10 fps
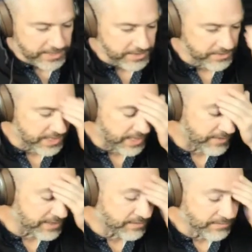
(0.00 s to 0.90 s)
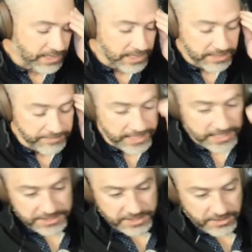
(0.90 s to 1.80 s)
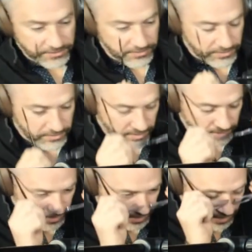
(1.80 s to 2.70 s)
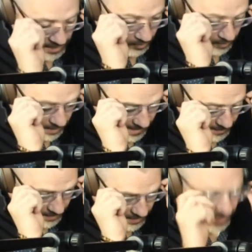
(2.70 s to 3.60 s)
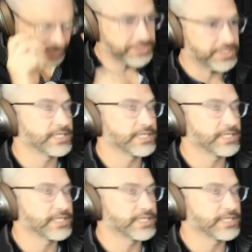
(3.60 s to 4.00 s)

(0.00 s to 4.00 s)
so saving some money, managing through the what about production?